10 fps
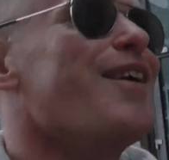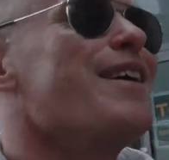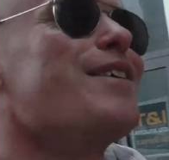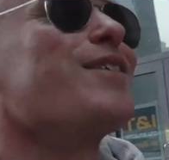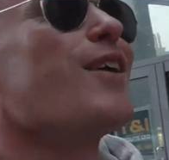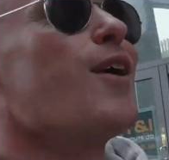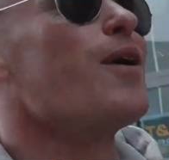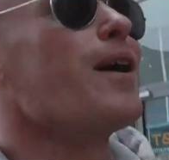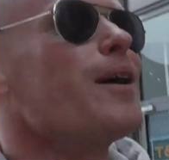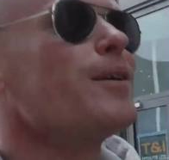All right.
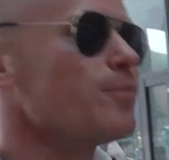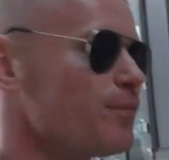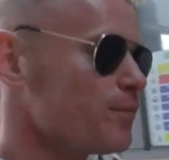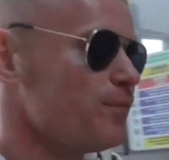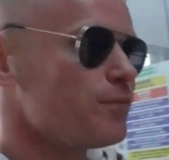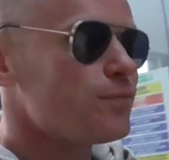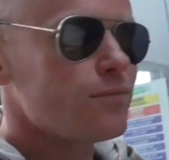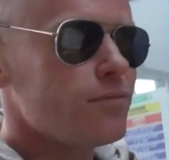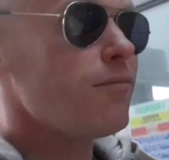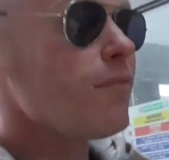So, uh,
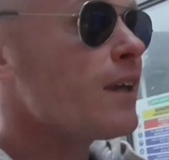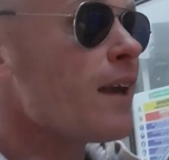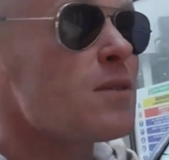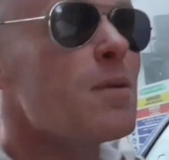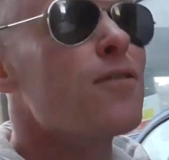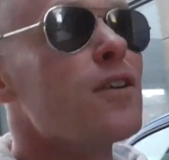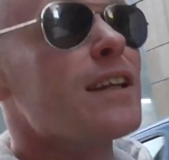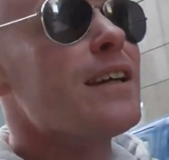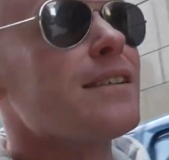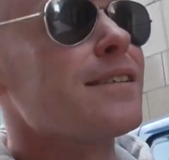yeah,
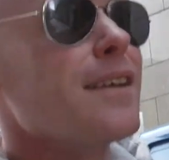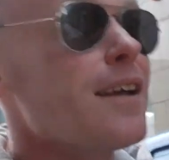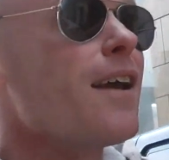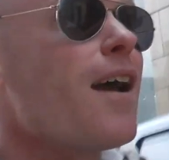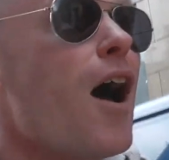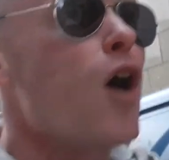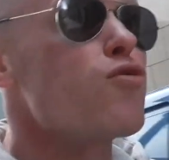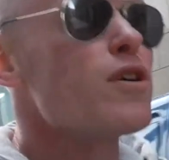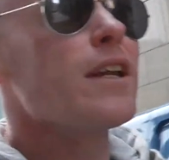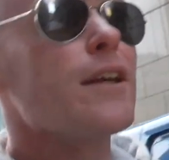Smithfield is a
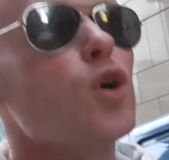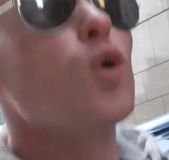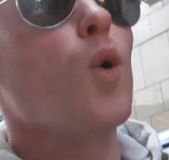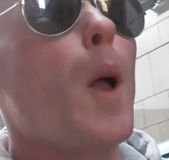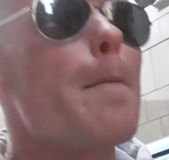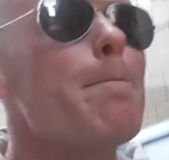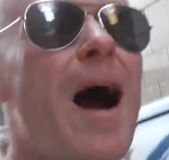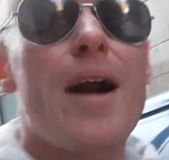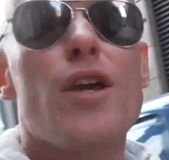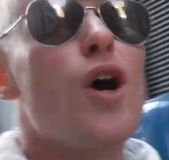really cool
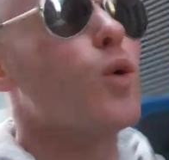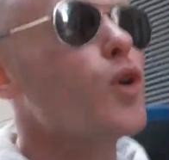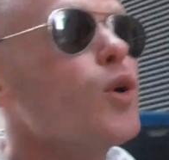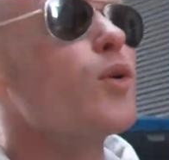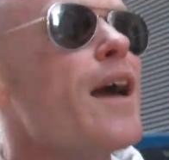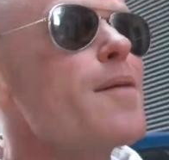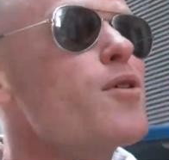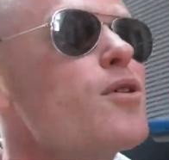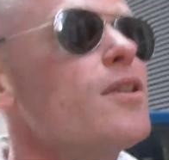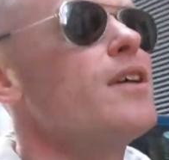barrio, cool
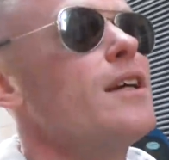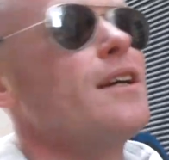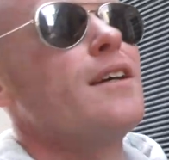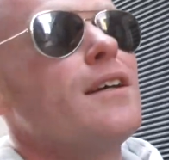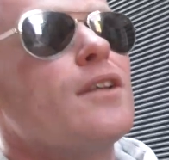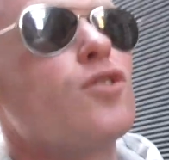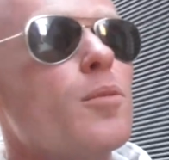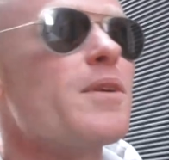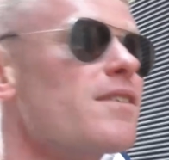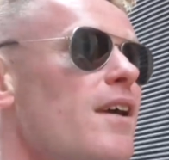neighbourhood
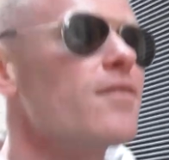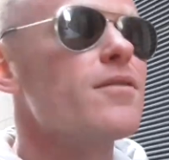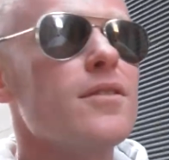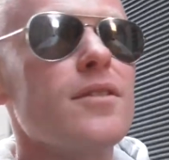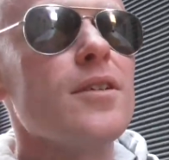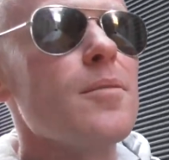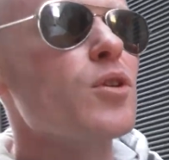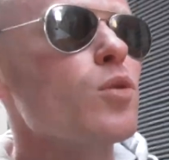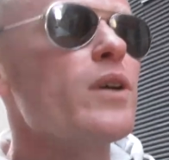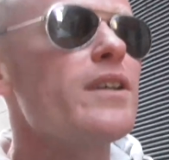Dublin 7, in
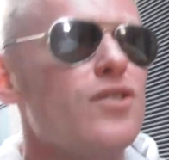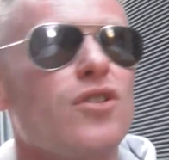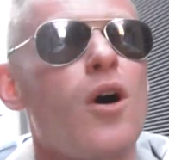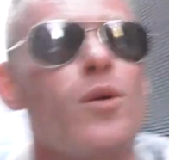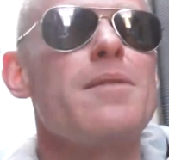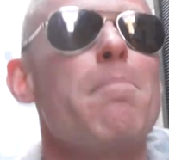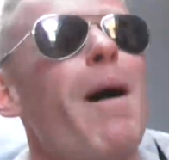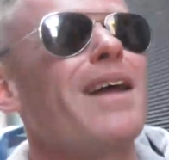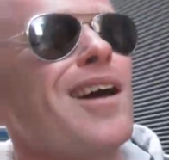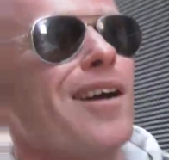between
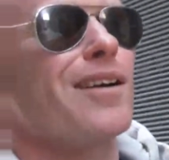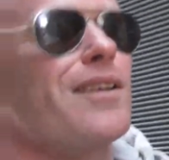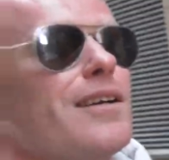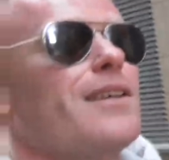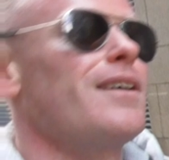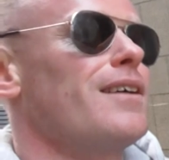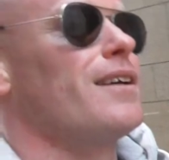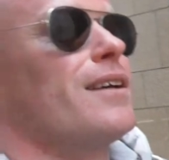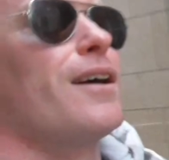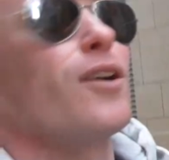Stoneybatter.
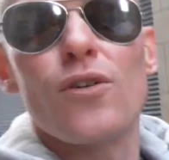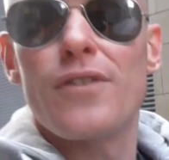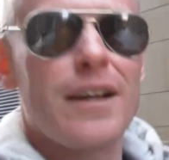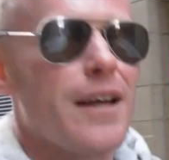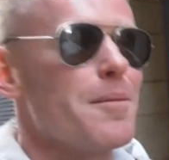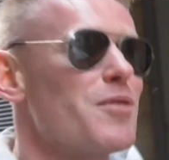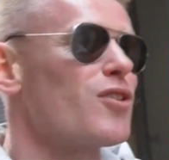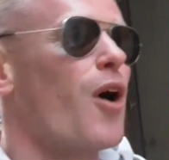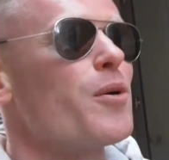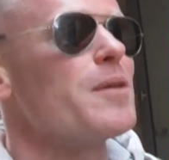I love that name,
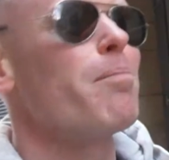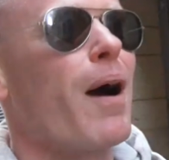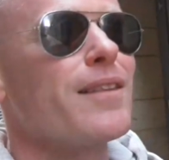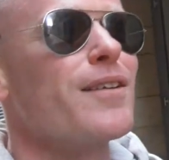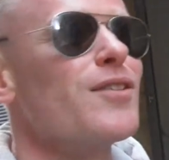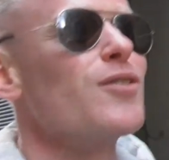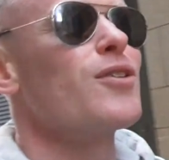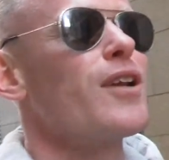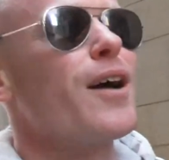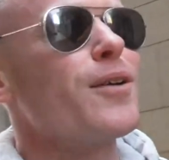Stoneybatter. It's
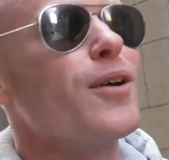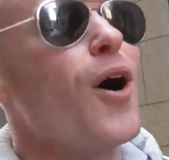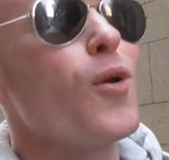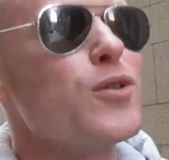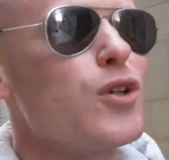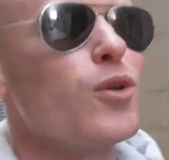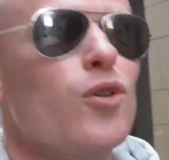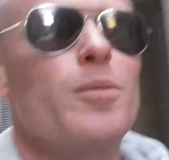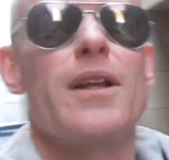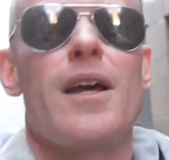such an old school
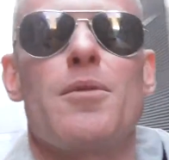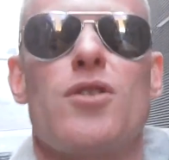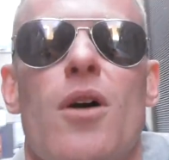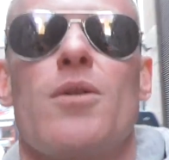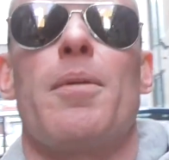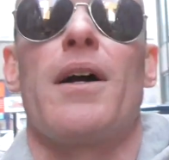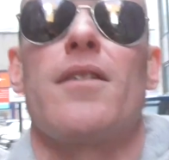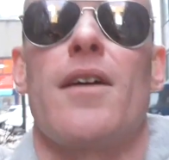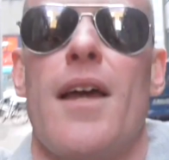Dublin name, Stoneybatter,